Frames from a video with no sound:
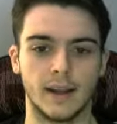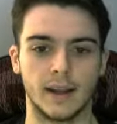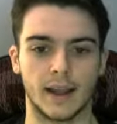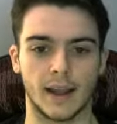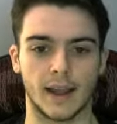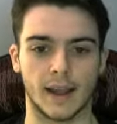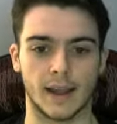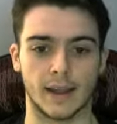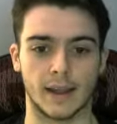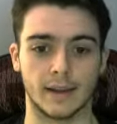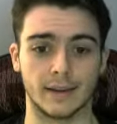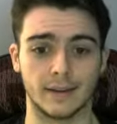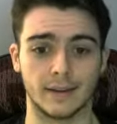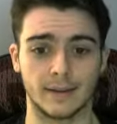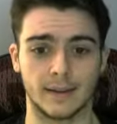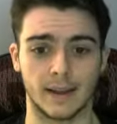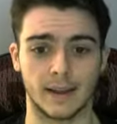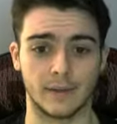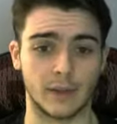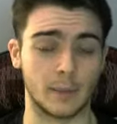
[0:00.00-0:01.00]
And
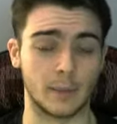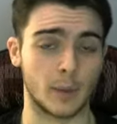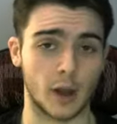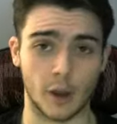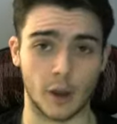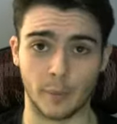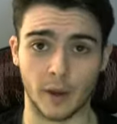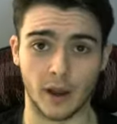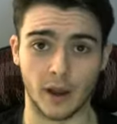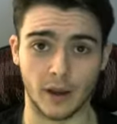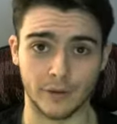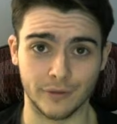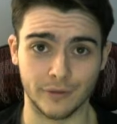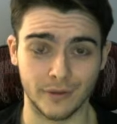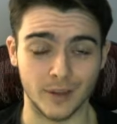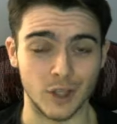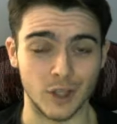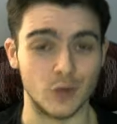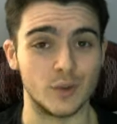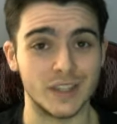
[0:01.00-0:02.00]
if they pop off,
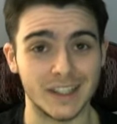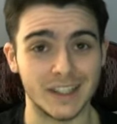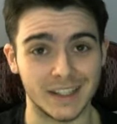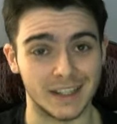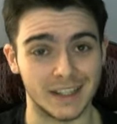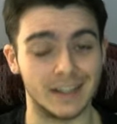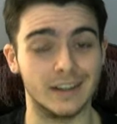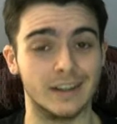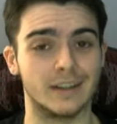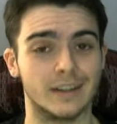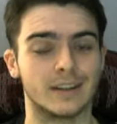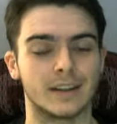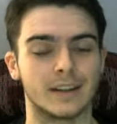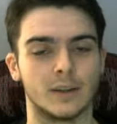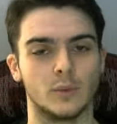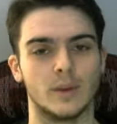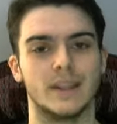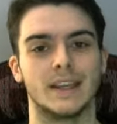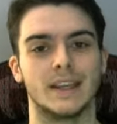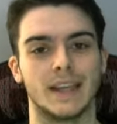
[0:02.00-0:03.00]
you still can
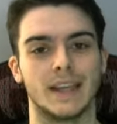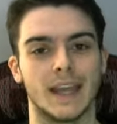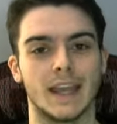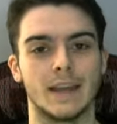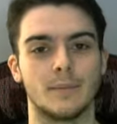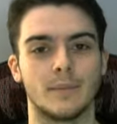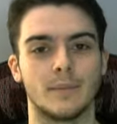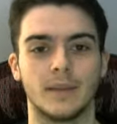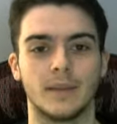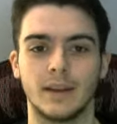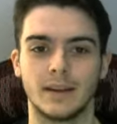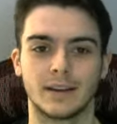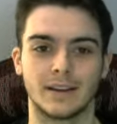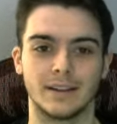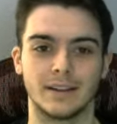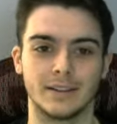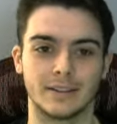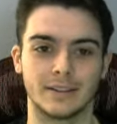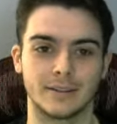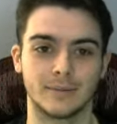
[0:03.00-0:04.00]
win the game,
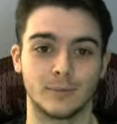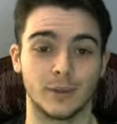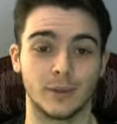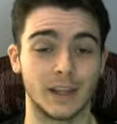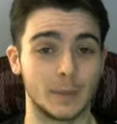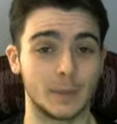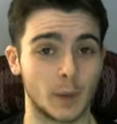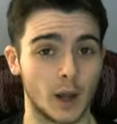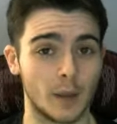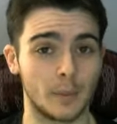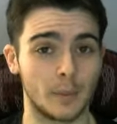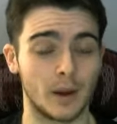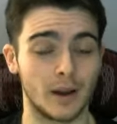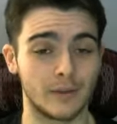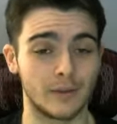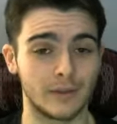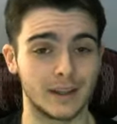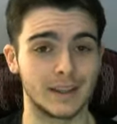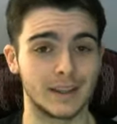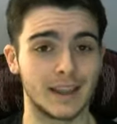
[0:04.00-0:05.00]
because when they pop
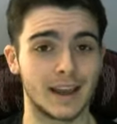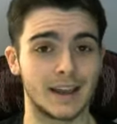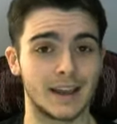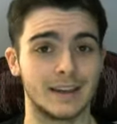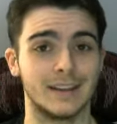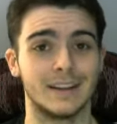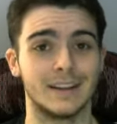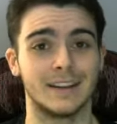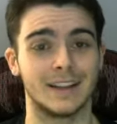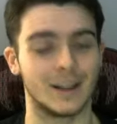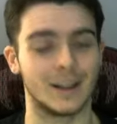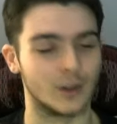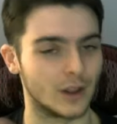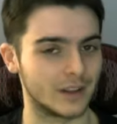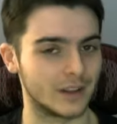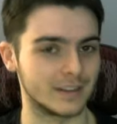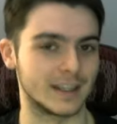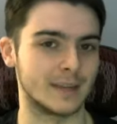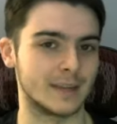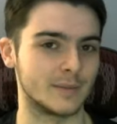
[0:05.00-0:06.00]
off like that, a lot
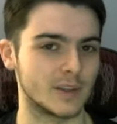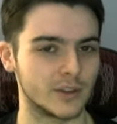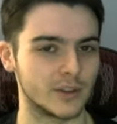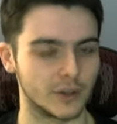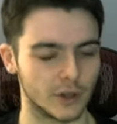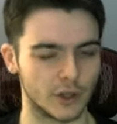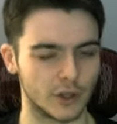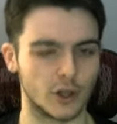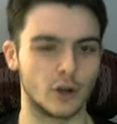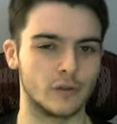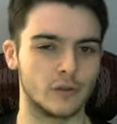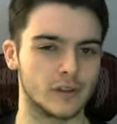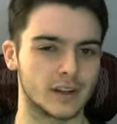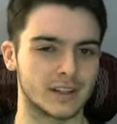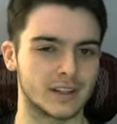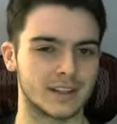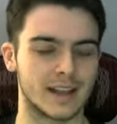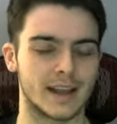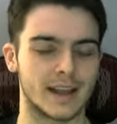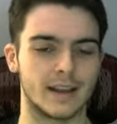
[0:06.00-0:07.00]
of times they're going to
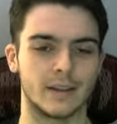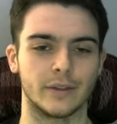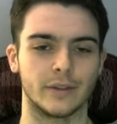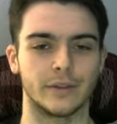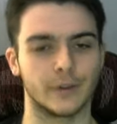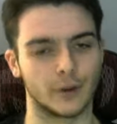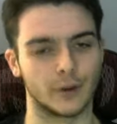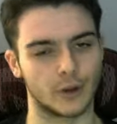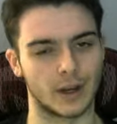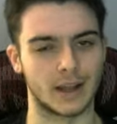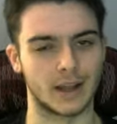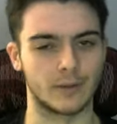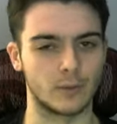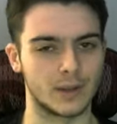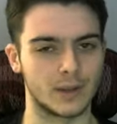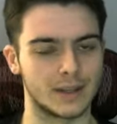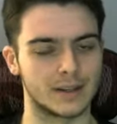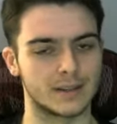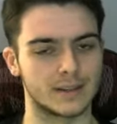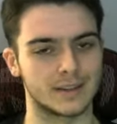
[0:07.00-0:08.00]
overextend, they're going to have
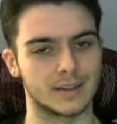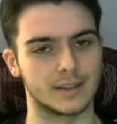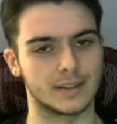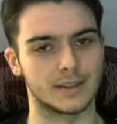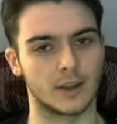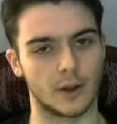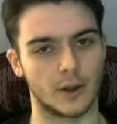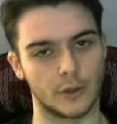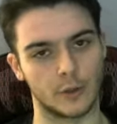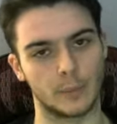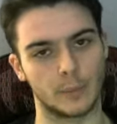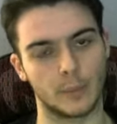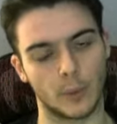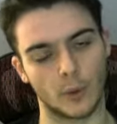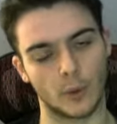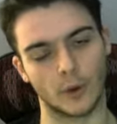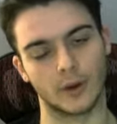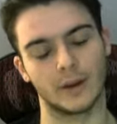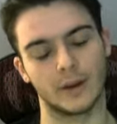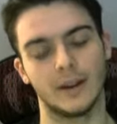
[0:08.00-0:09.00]
weaknesses on their
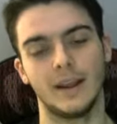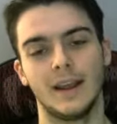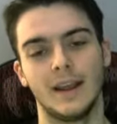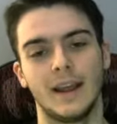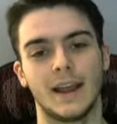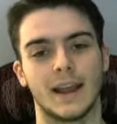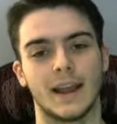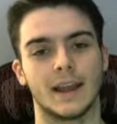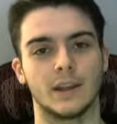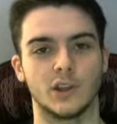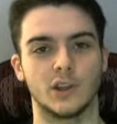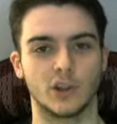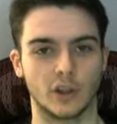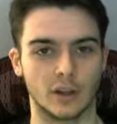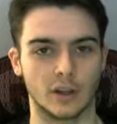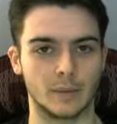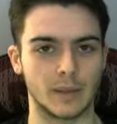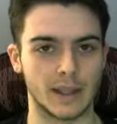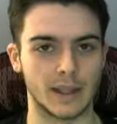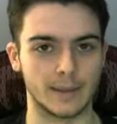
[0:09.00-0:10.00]
board, and you're going
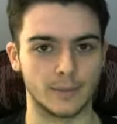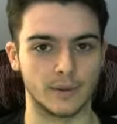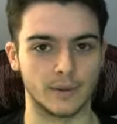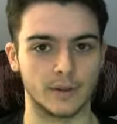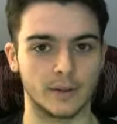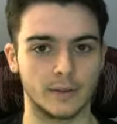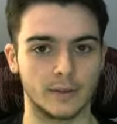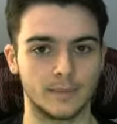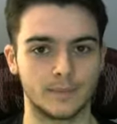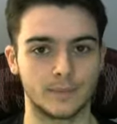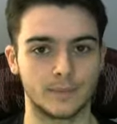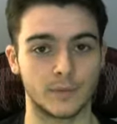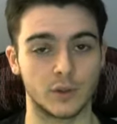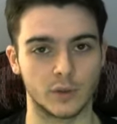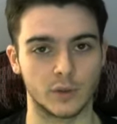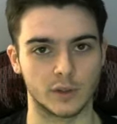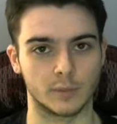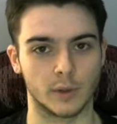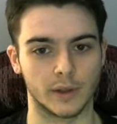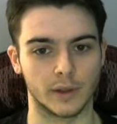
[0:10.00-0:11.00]
to be able to
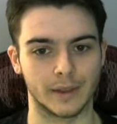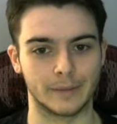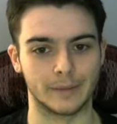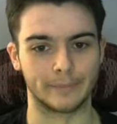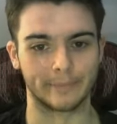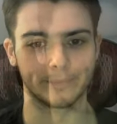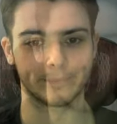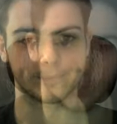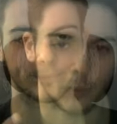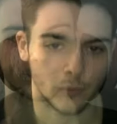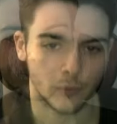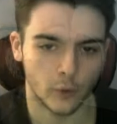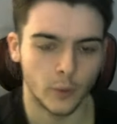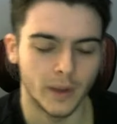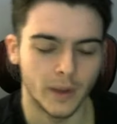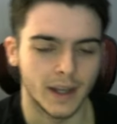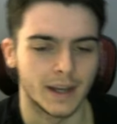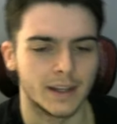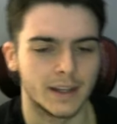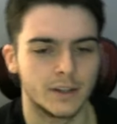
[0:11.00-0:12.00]
exploit them. Before we
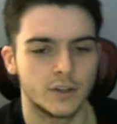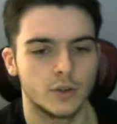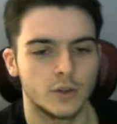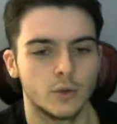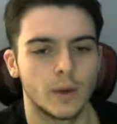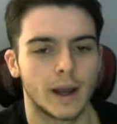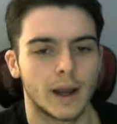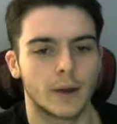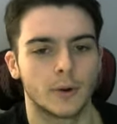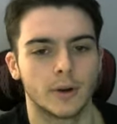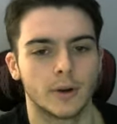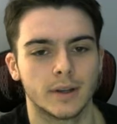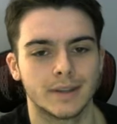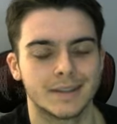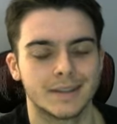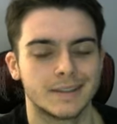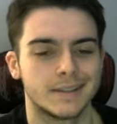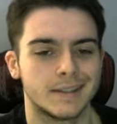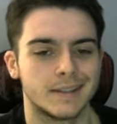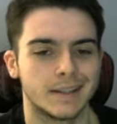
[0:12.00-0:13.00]
get into our
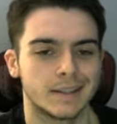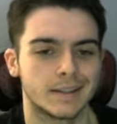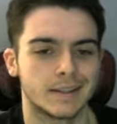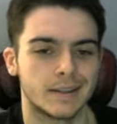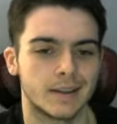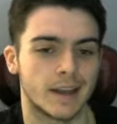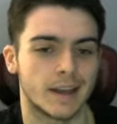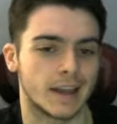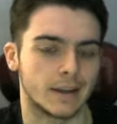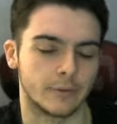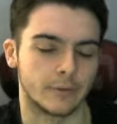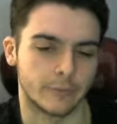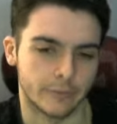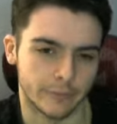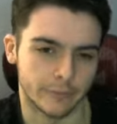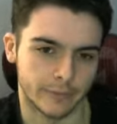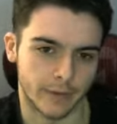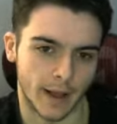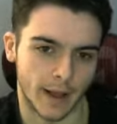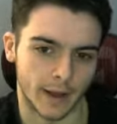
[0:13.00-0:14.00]
6th and
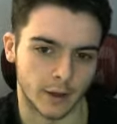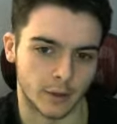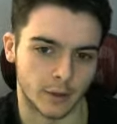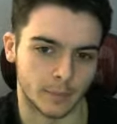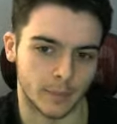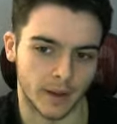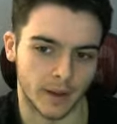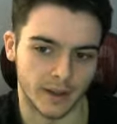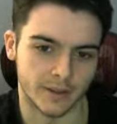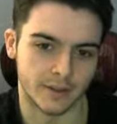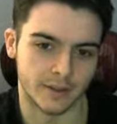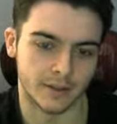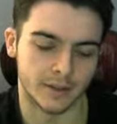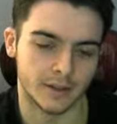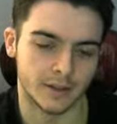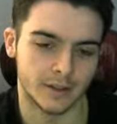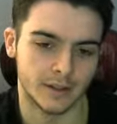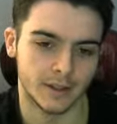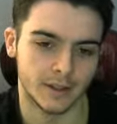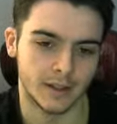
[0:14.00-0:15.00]
final puzzle,
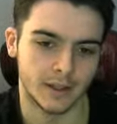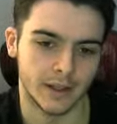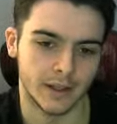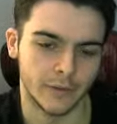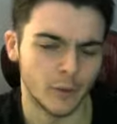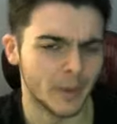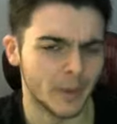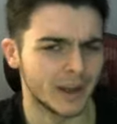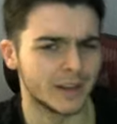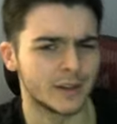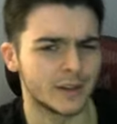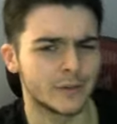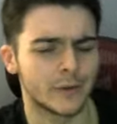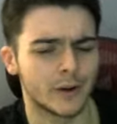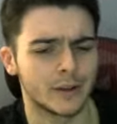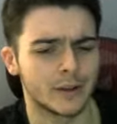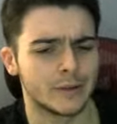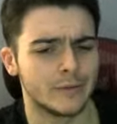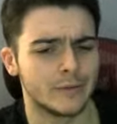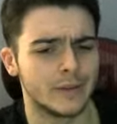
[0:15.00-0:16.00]
if you made it this far
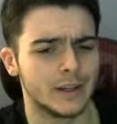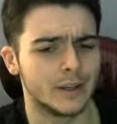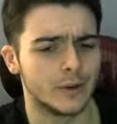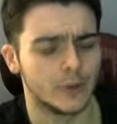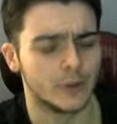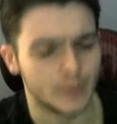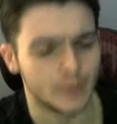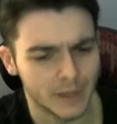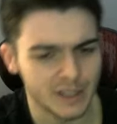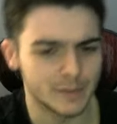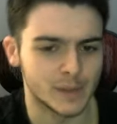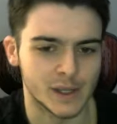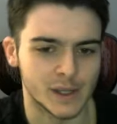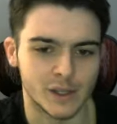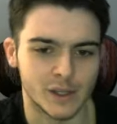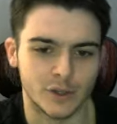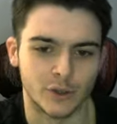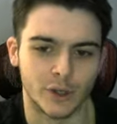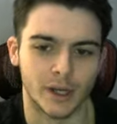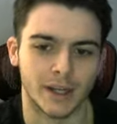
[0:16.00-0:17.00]
in the video, you must be
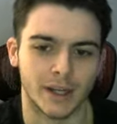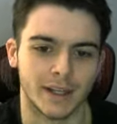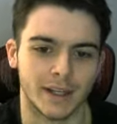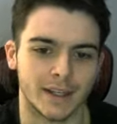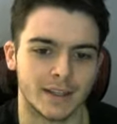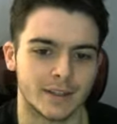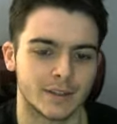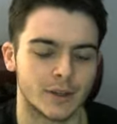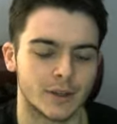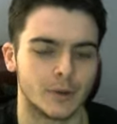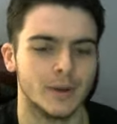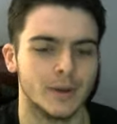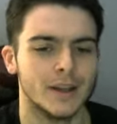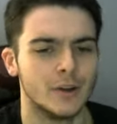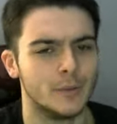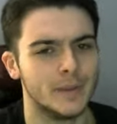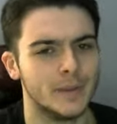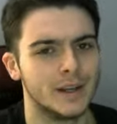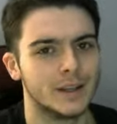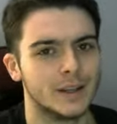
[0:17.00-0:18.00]
enjoying it, so
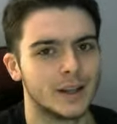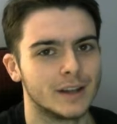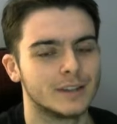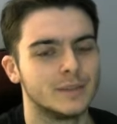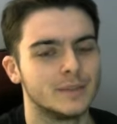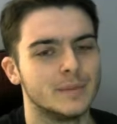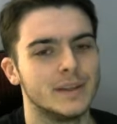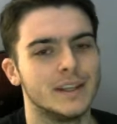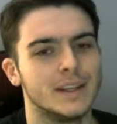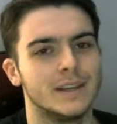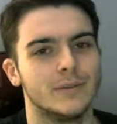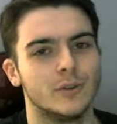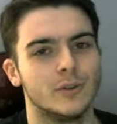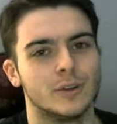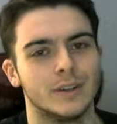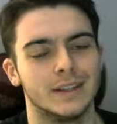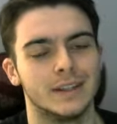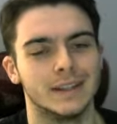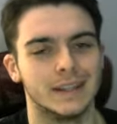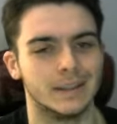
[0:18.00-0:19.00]
it'd mean a lot to me if you
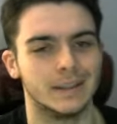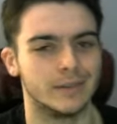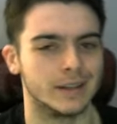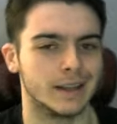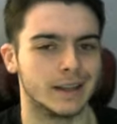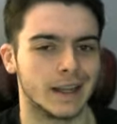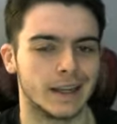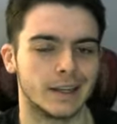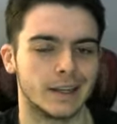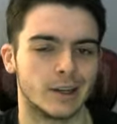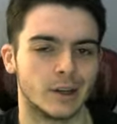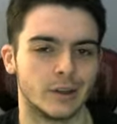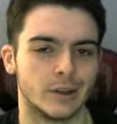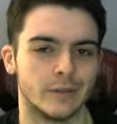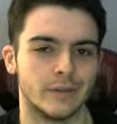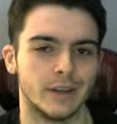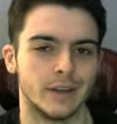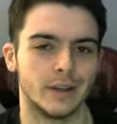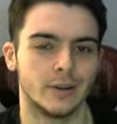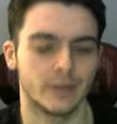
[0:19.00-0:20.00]
could leave a like on the
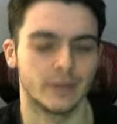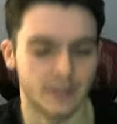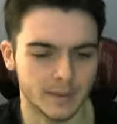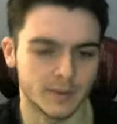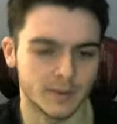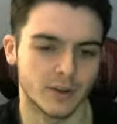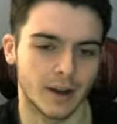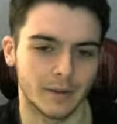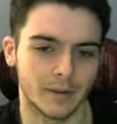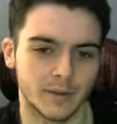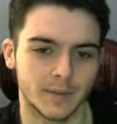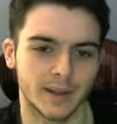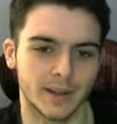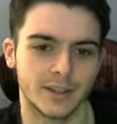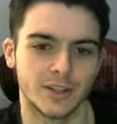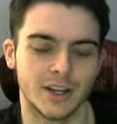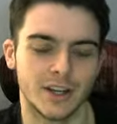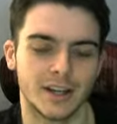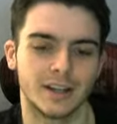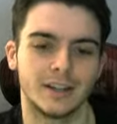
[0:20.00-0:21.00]
video and subscribe to my
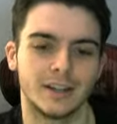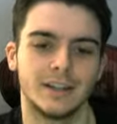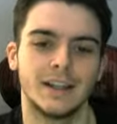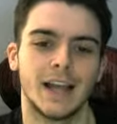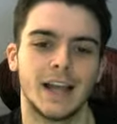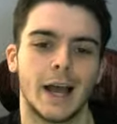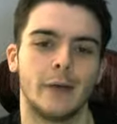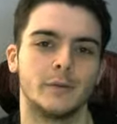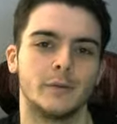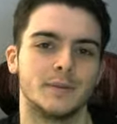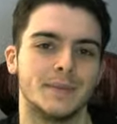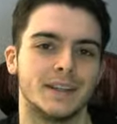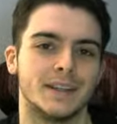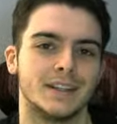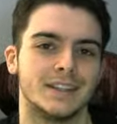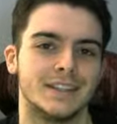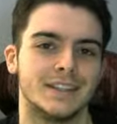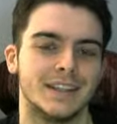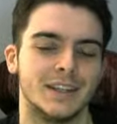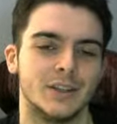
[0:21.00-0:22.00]
channel. Helps me
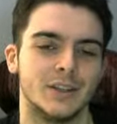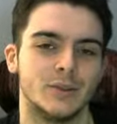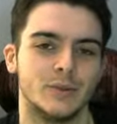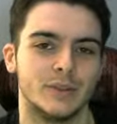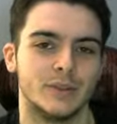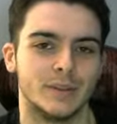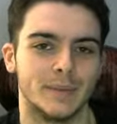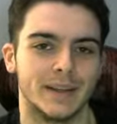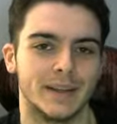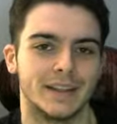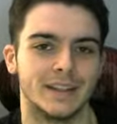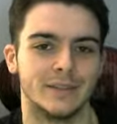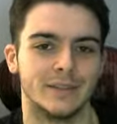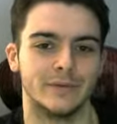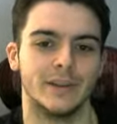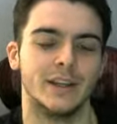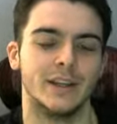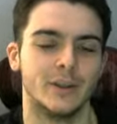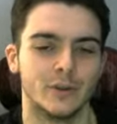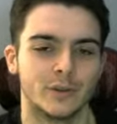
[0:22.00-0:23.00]
continue to make these
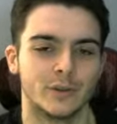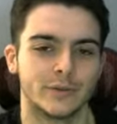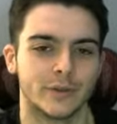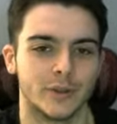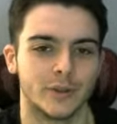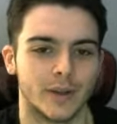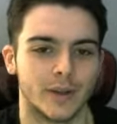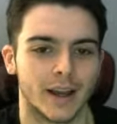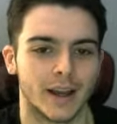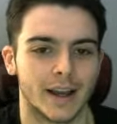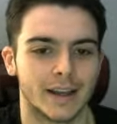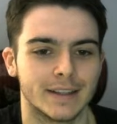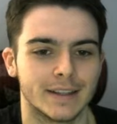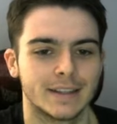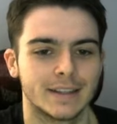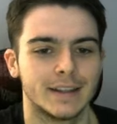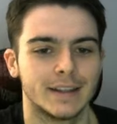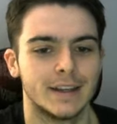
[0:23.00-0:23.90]
videos for you guys.